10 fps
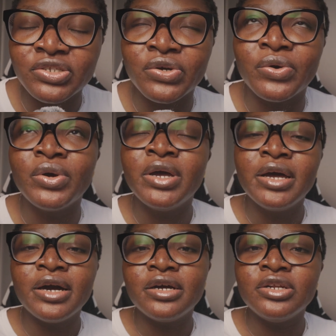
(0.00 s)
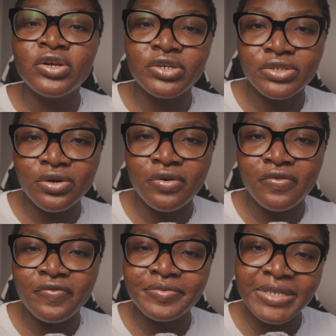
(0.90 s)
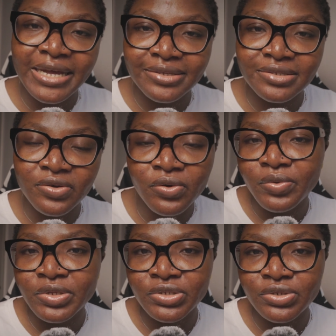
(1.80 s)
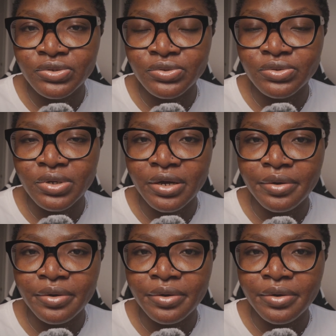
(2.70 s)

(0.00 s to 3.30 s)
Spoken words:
So a lot of tasks go into